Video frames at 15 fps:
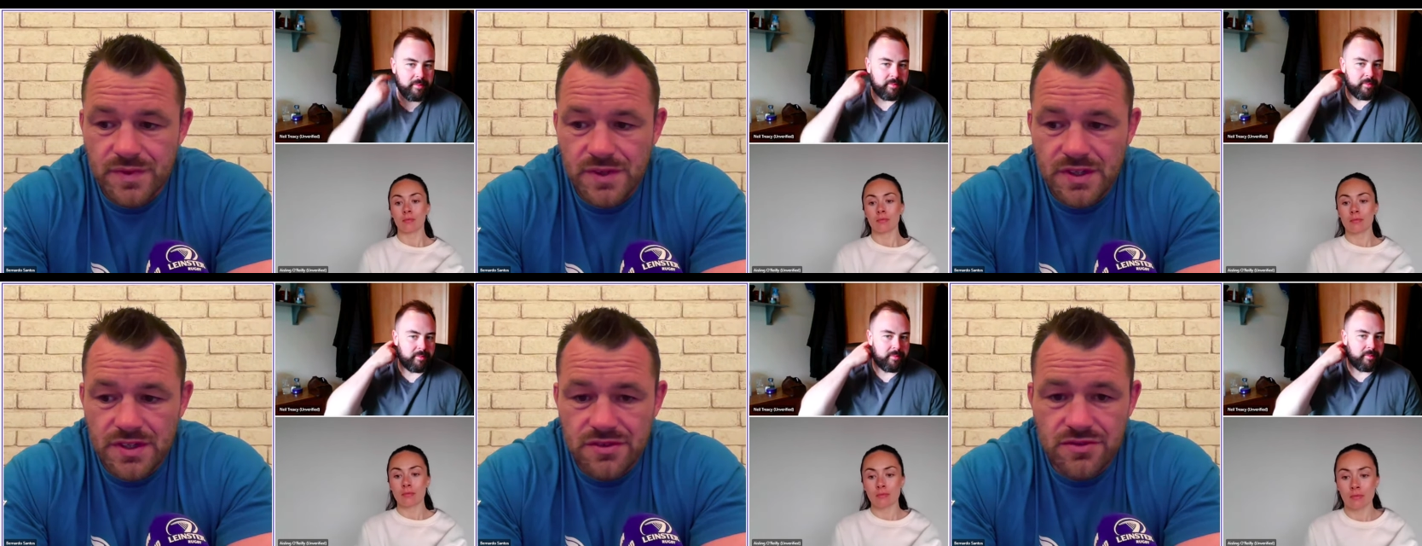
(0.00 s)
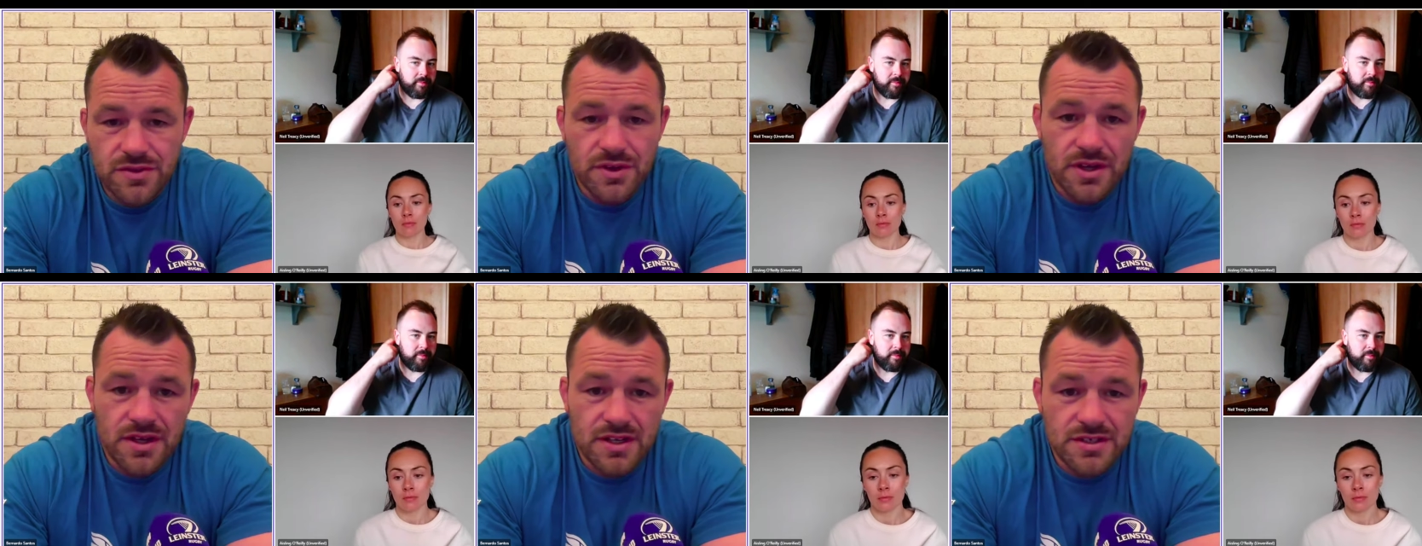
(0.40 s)
Speaker 1: got
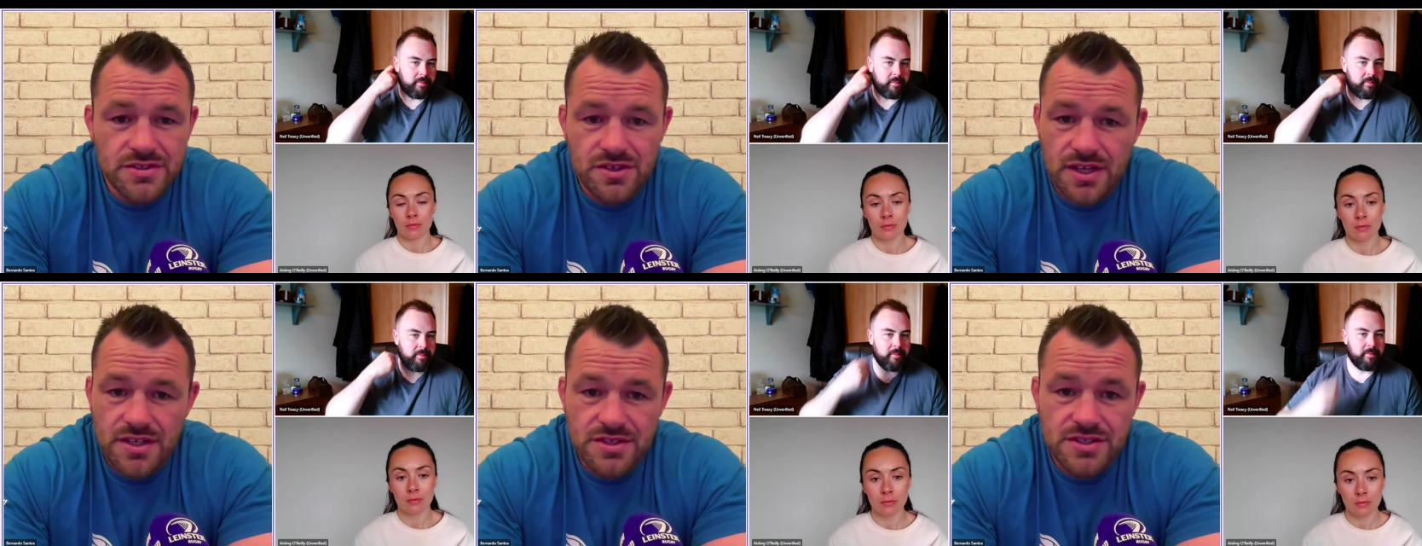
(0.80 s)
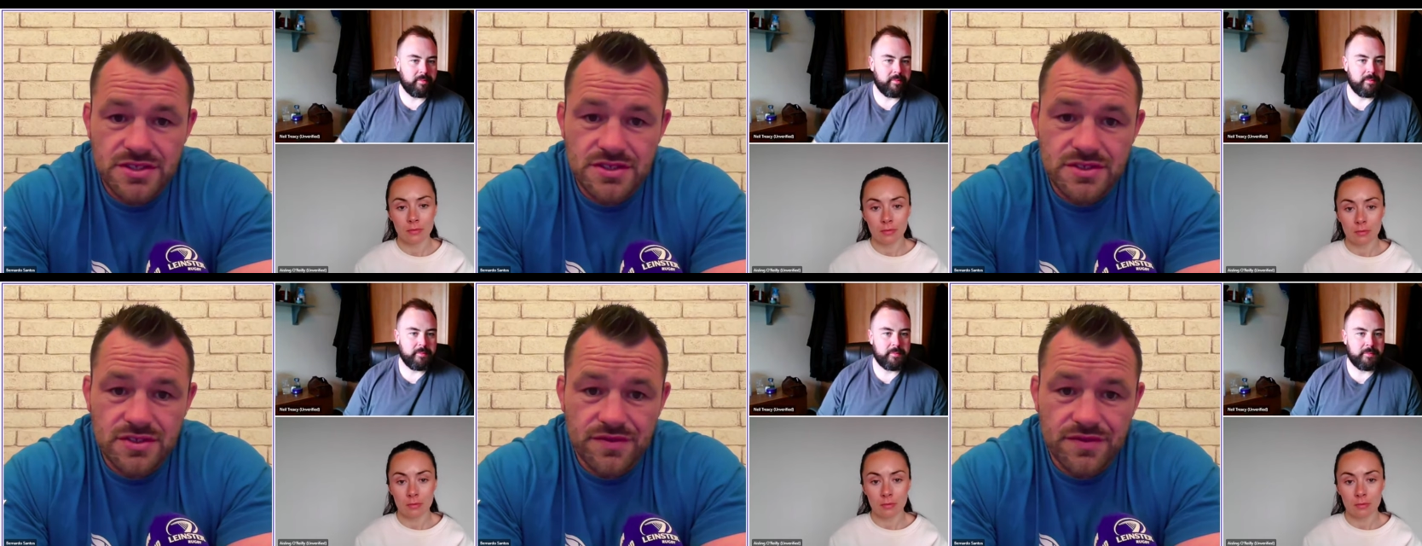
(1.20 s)
through all our strategy
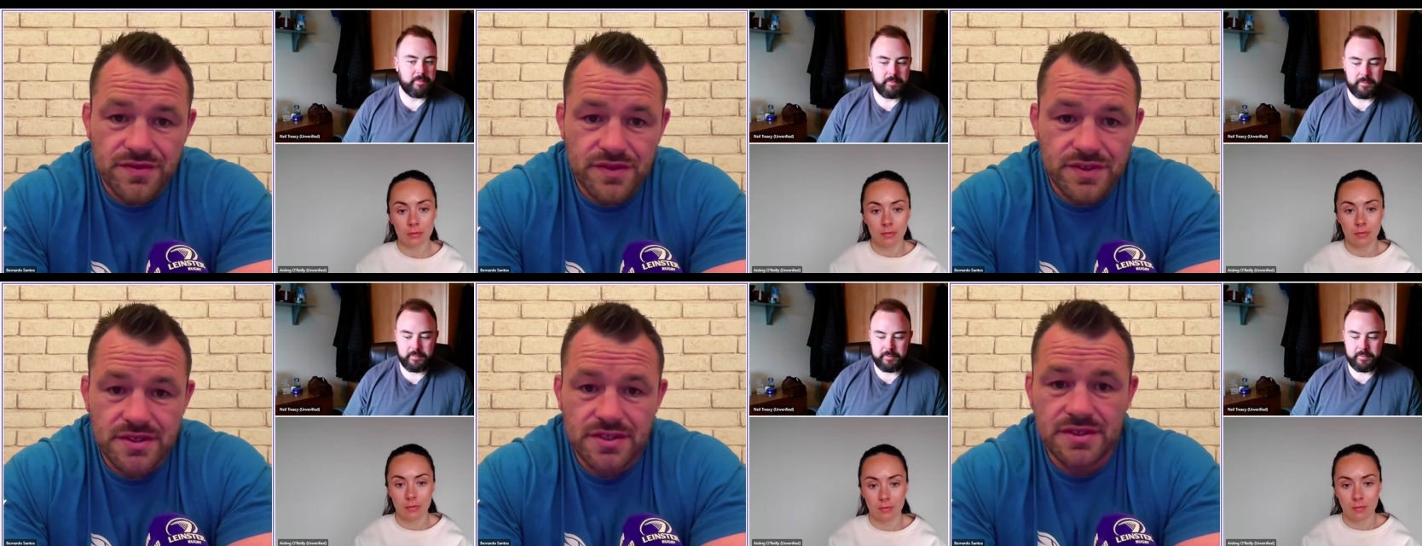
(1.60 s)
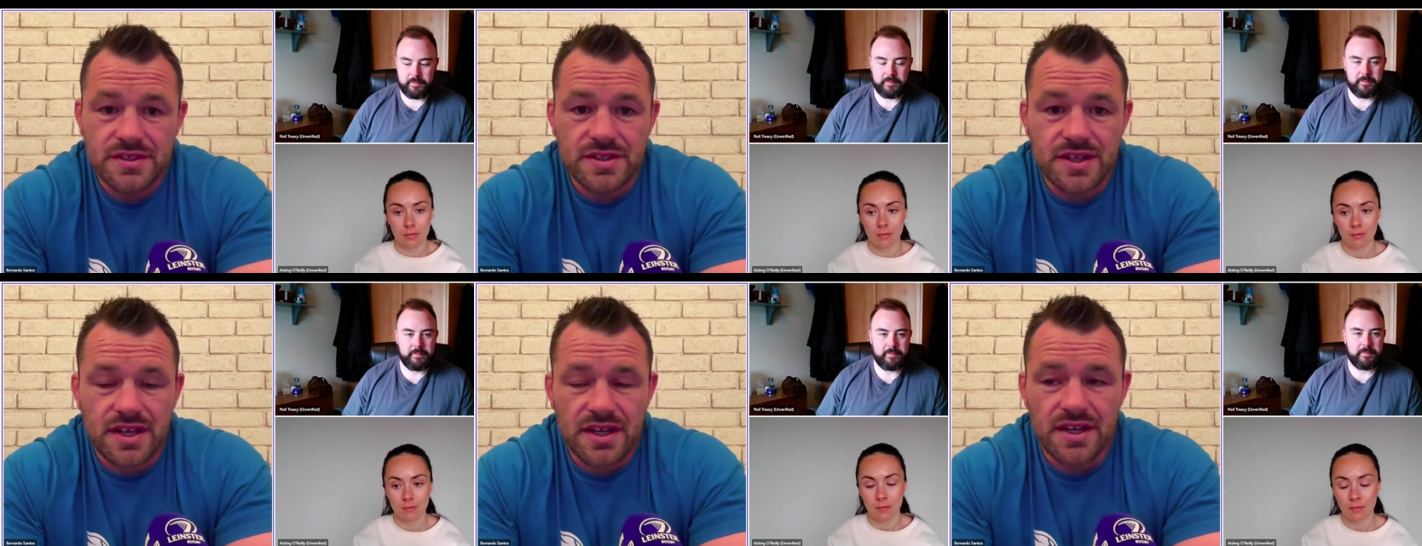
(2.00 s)
stuff
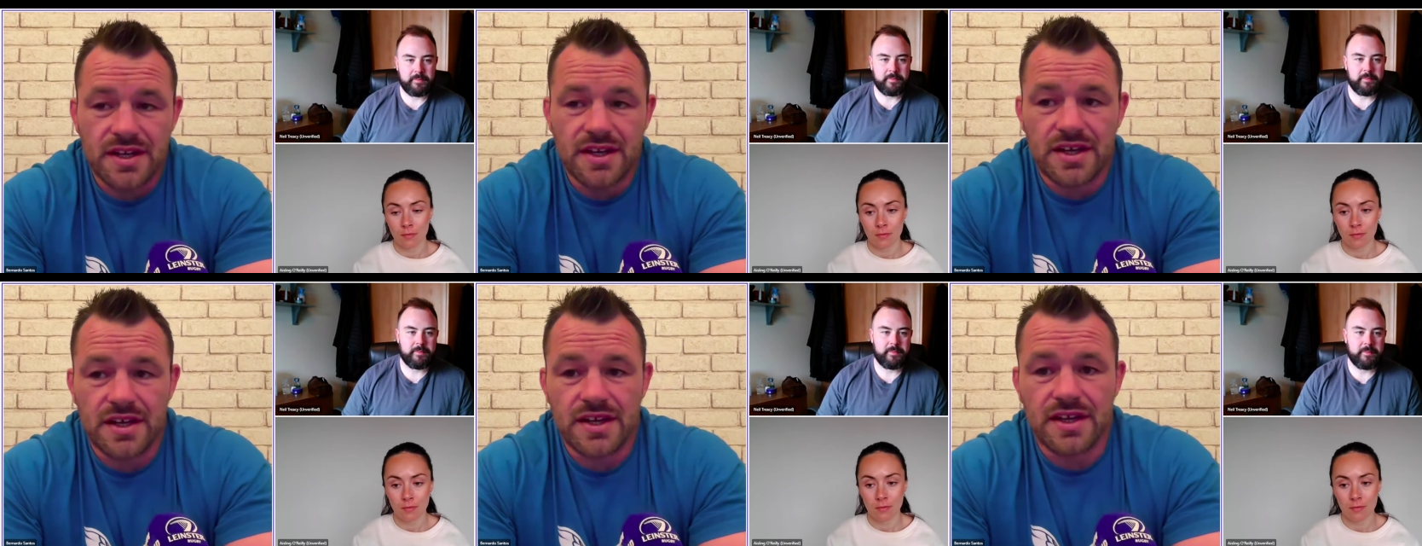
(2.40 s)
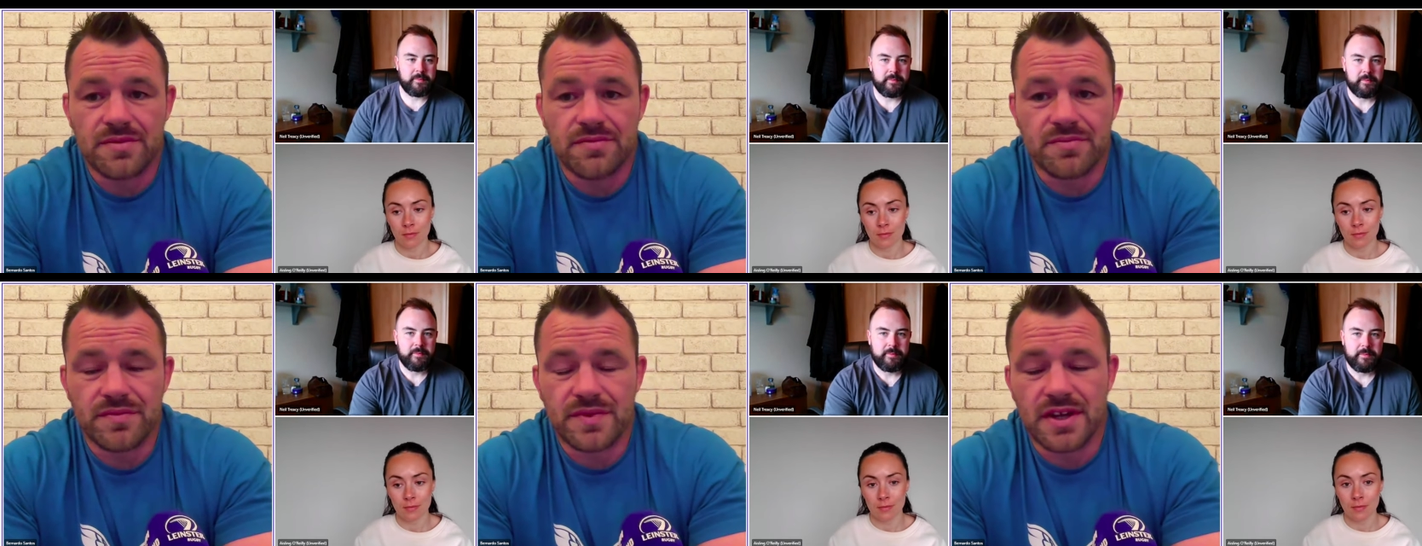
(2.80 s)
and and
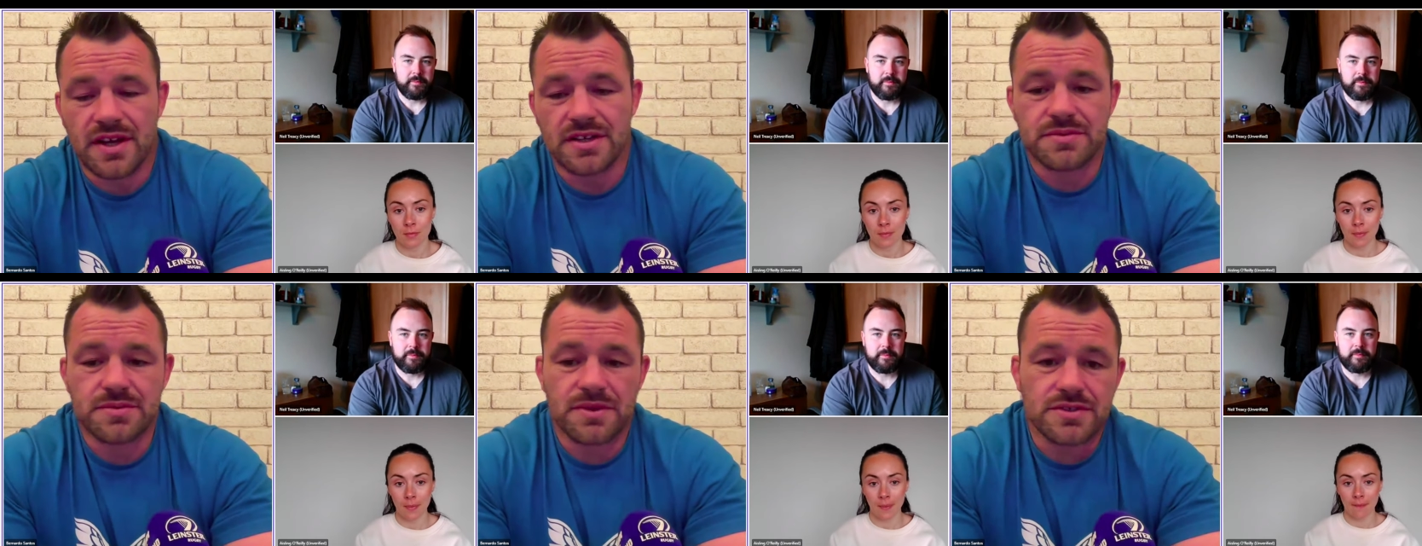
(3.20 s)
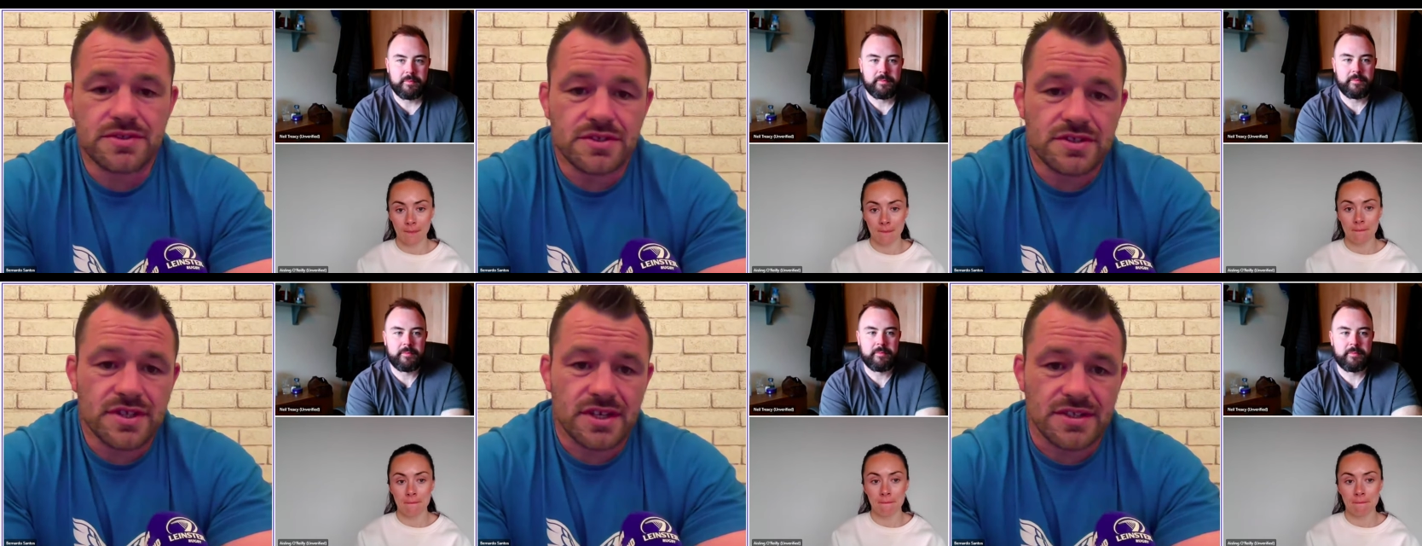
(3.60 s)
um yeah, I
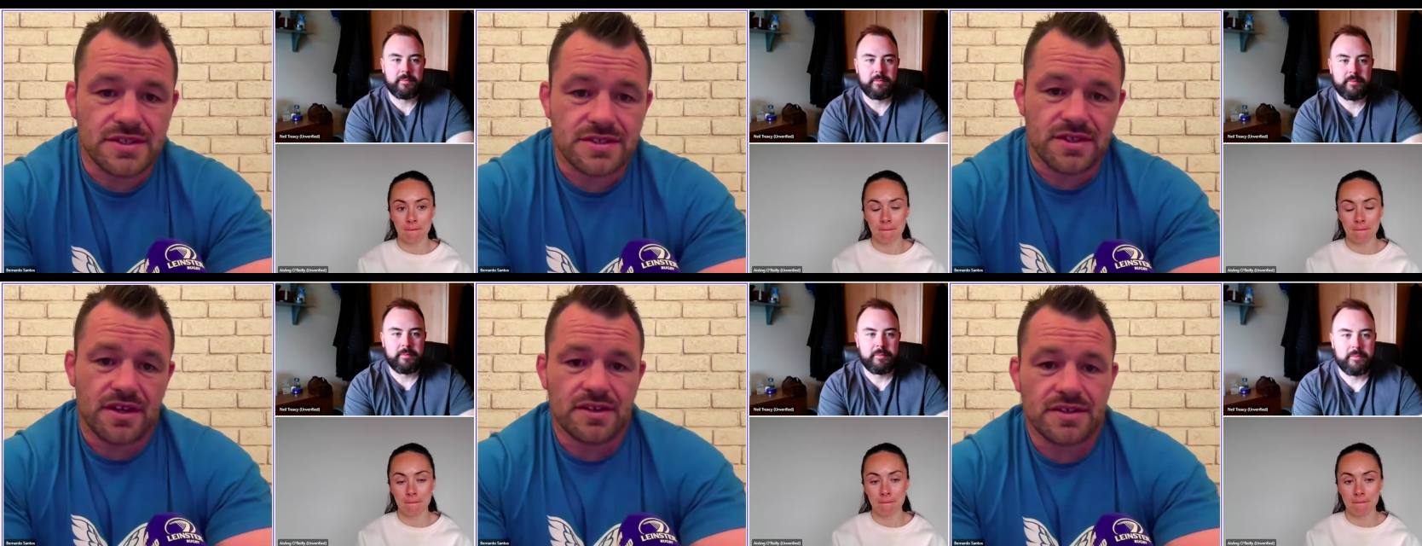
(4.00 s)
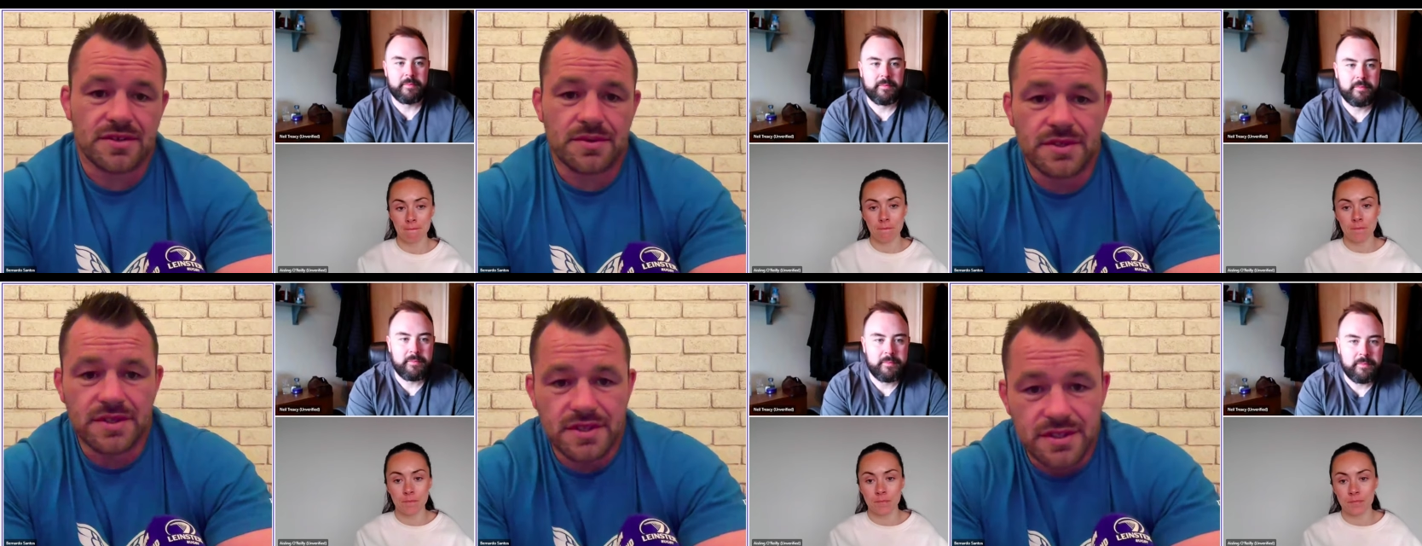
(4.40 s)
suppose just getting
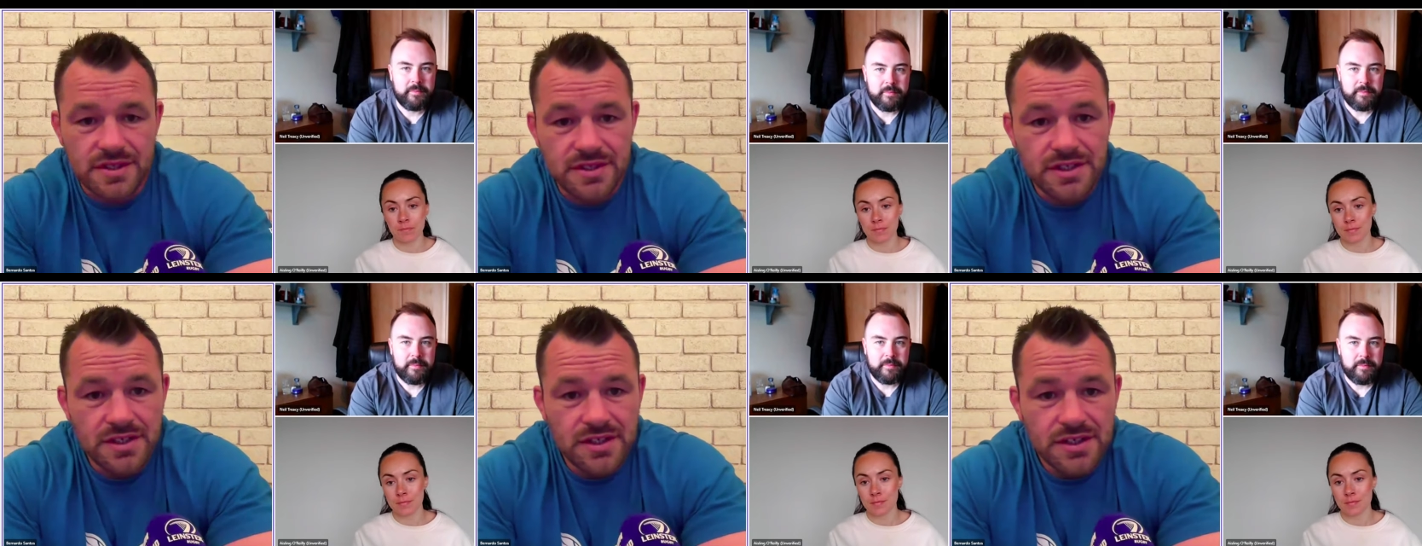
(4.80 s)
started with the